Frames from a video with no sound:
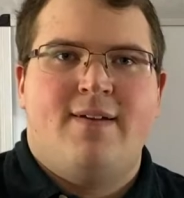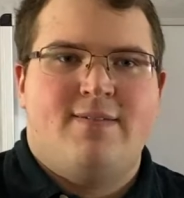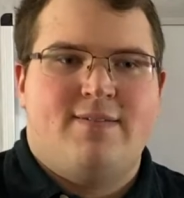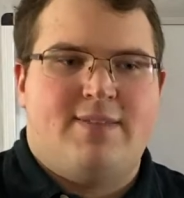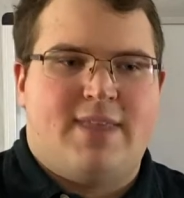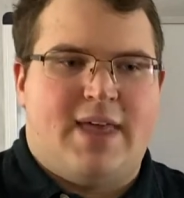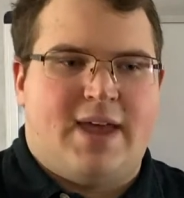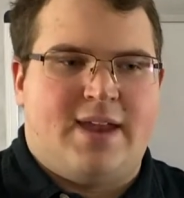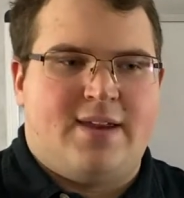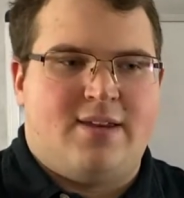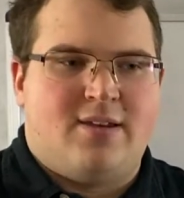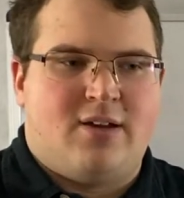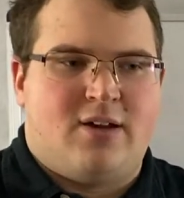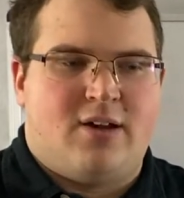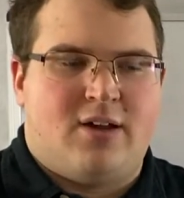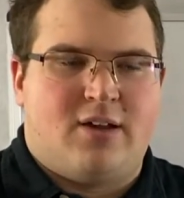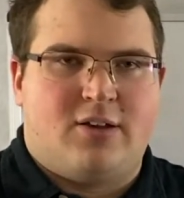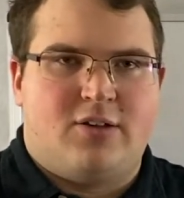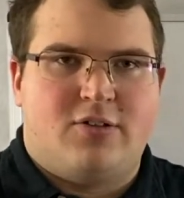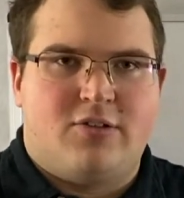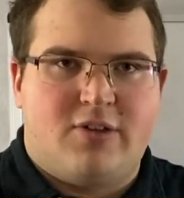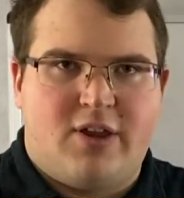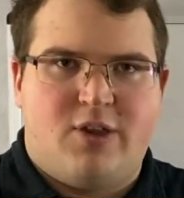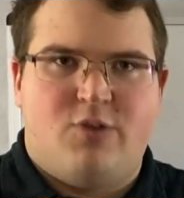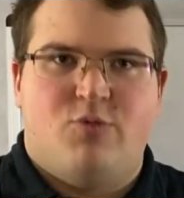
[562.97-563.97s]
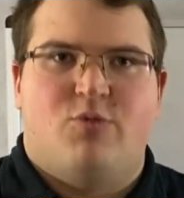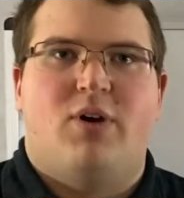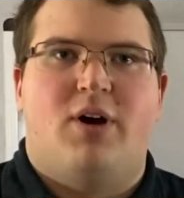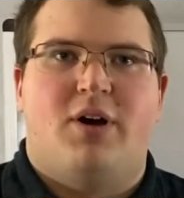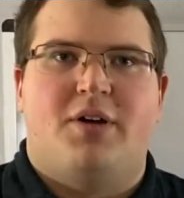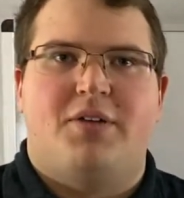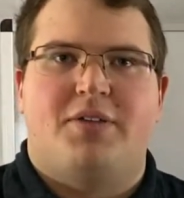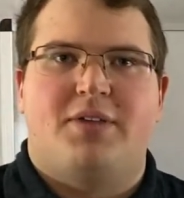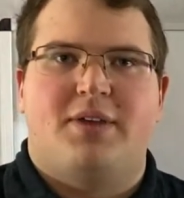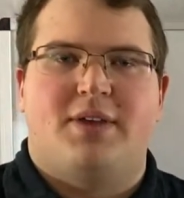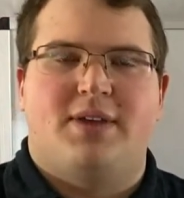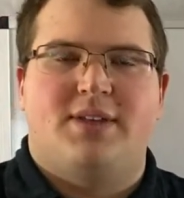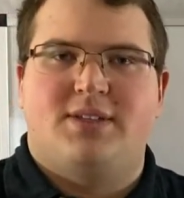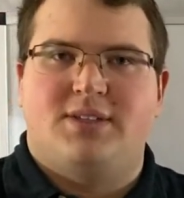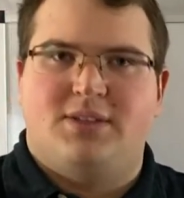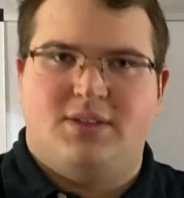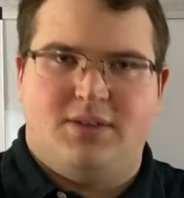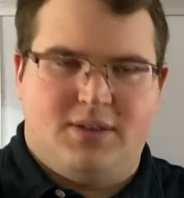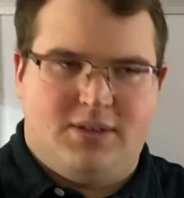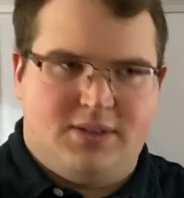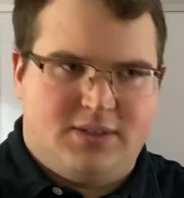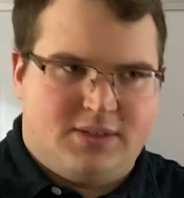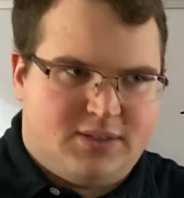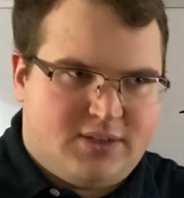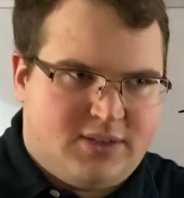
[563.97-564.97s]
then creating wealth
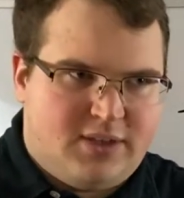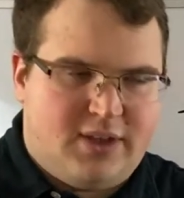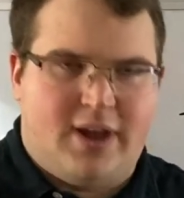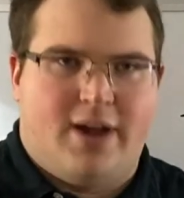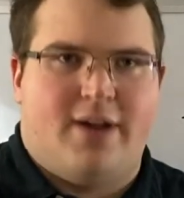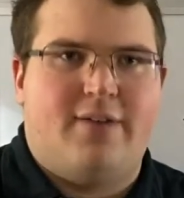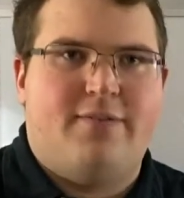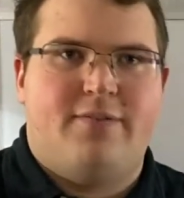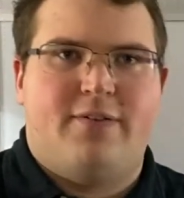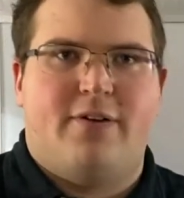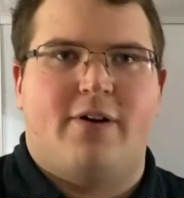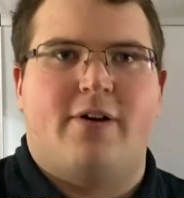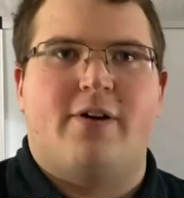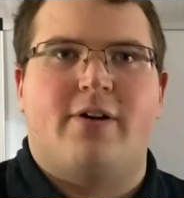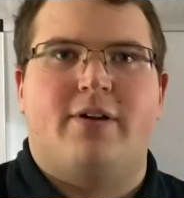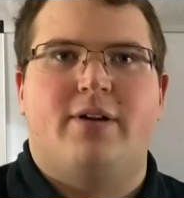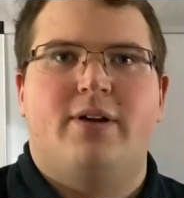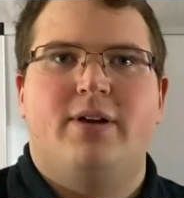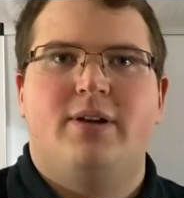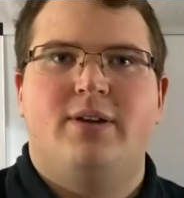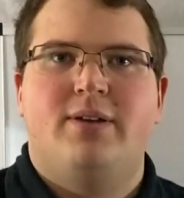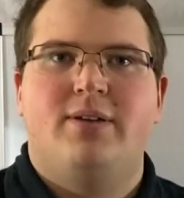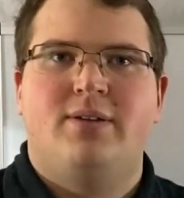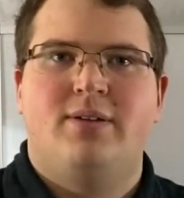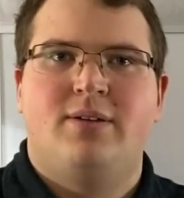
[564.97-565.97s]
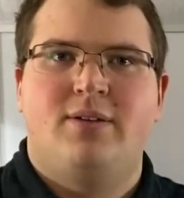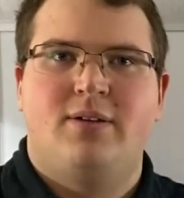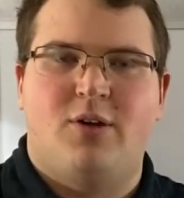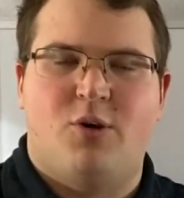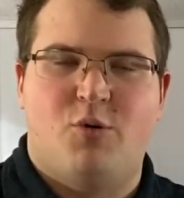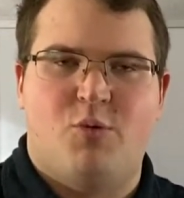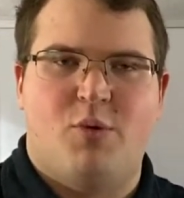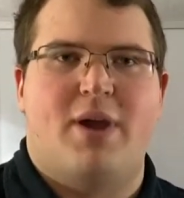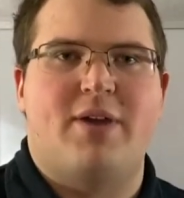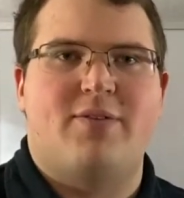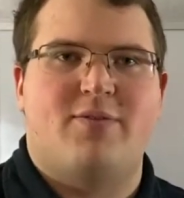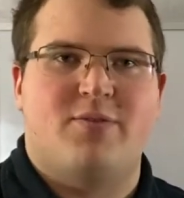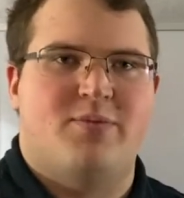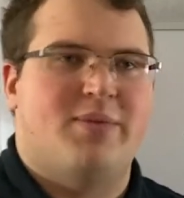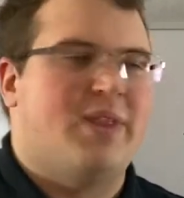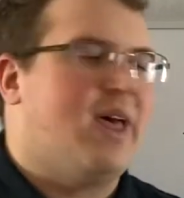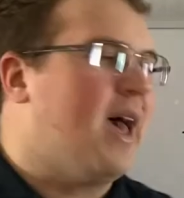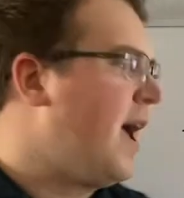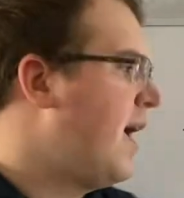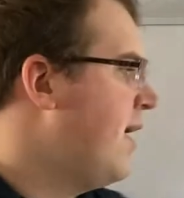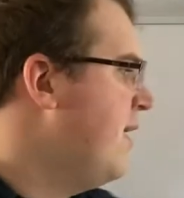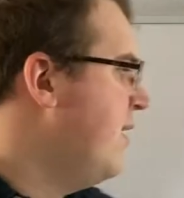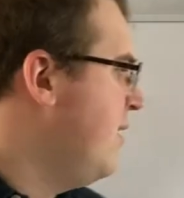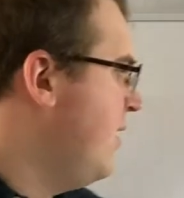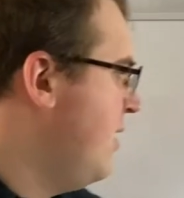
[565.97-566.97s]
is not far away from
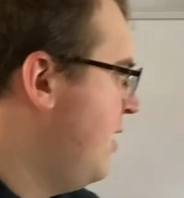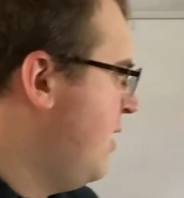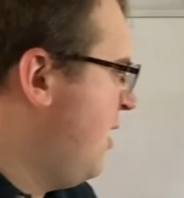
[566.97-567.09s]
that.